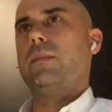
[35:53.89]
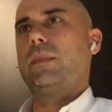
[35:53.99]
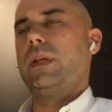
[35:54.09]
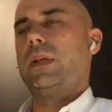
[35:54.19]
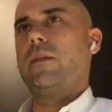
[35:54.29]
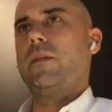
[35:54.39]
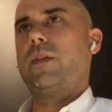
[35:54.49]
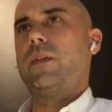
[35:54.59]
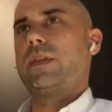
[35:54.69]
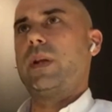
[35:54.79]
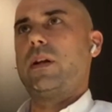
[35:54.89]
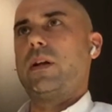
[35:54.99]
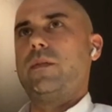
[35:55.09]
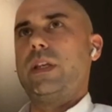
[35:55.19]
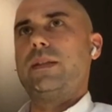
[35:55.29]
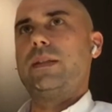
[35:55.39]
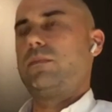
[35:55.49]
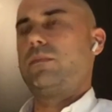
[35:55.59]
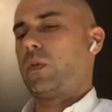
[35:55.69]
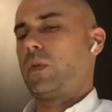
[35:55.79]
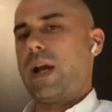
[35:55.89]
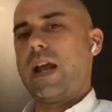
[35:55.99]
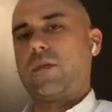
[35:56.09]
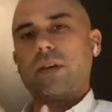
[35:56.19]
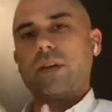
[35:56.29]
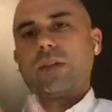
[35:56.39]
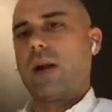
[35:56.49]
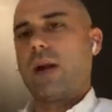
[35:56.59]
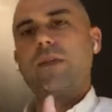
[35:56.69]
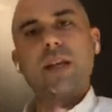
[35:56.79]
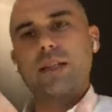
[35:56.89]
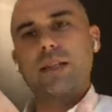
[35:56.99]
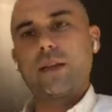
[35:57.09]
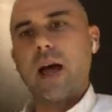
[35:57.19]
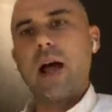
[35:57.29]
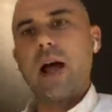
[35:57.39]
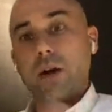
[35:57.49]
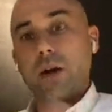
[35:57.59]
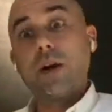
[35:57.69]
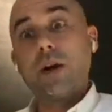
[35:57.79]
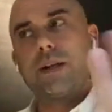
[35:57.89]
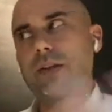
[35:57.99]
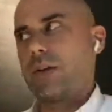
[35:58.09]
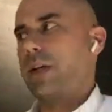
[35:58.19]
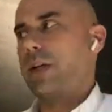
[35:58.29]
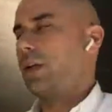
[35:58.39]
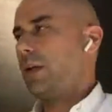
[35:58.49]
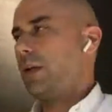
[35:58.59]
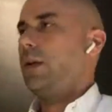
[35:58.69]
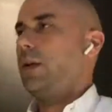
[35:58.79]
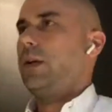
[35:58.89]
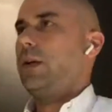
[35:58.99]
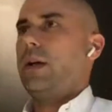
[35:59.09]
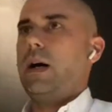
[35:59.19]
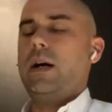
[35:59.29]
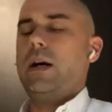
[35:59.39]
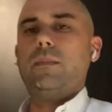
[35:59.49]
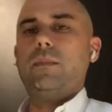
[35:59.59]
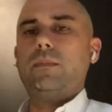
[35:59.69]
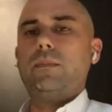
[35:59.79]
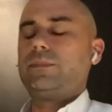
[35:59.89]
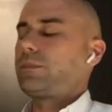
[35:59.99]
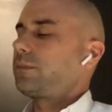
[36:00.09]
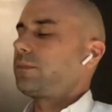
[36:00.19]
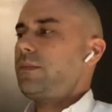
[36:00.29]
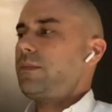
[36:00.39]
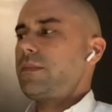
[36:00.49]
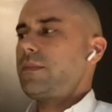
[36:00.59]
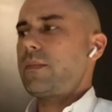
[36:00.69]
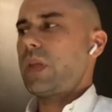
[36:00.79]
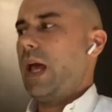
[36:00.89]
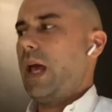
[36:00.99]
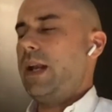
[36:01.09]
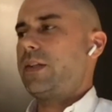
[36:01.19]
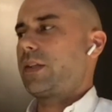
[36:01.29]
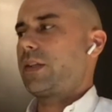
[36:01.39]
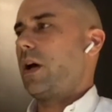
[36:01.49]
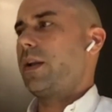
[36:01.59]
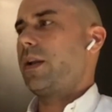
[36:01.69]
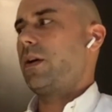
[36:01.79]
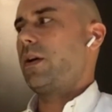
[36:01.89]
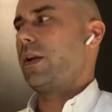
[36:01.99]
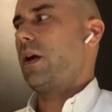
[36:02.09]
You know, there's been all of these great efforts around things like that in our industry. And it just goes on and on and